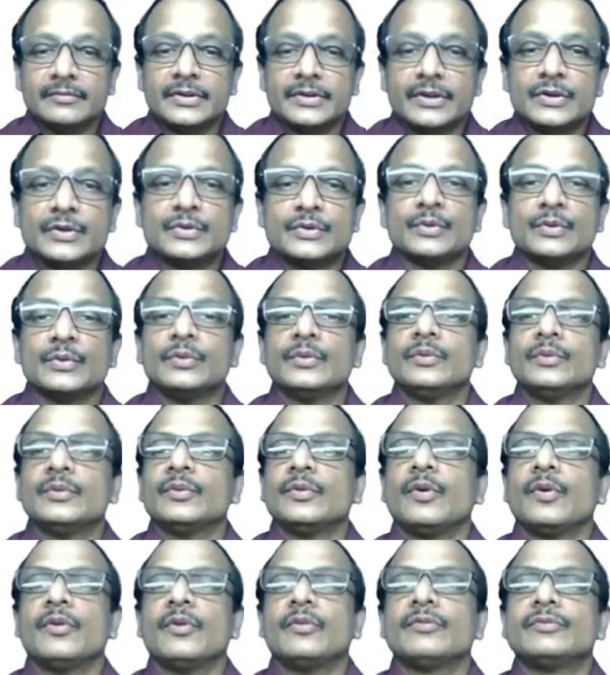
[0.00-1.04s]
window
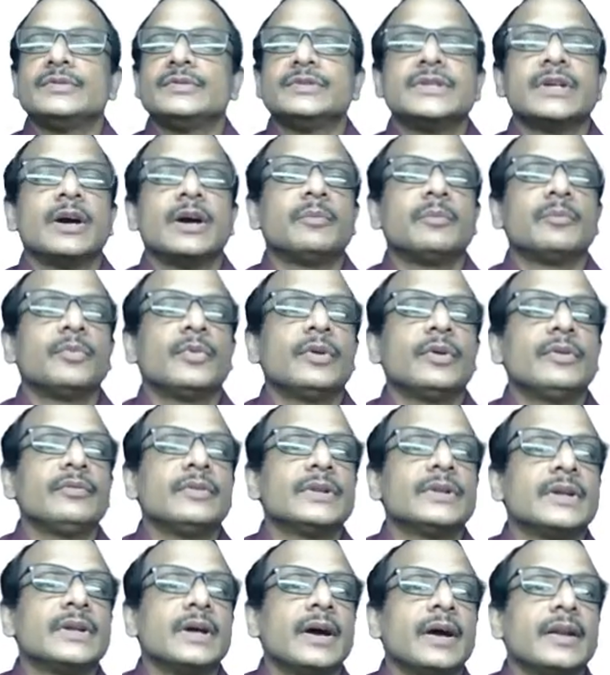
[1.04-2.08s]
of Jamboard
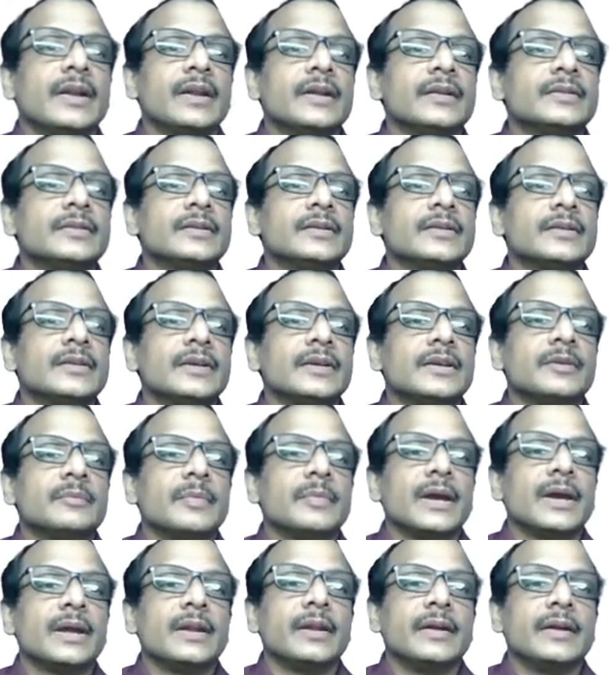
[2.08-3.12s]
with another
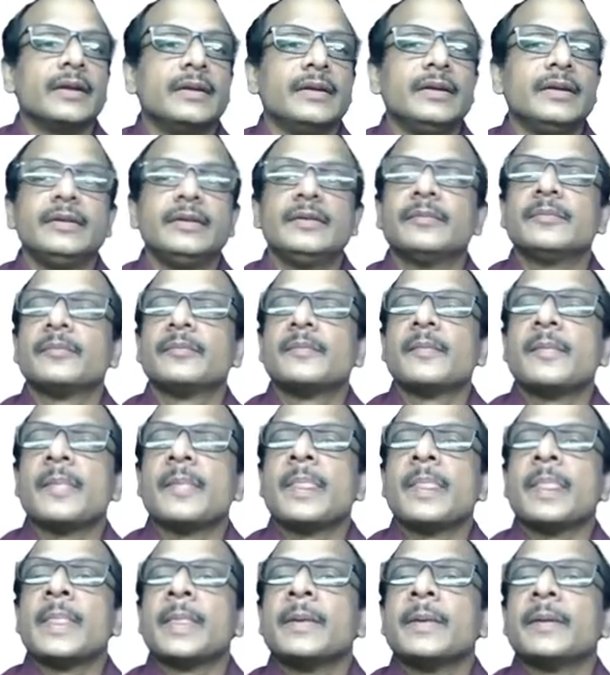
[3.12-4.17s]
email ID.
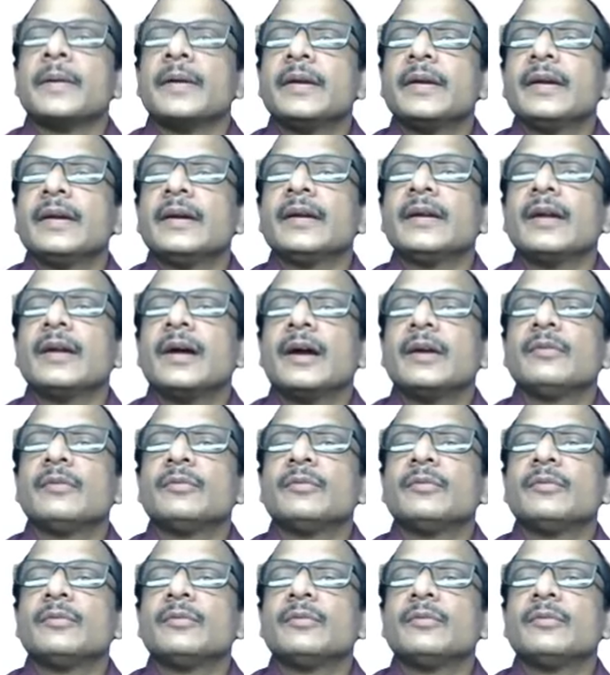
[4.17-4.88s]
Here I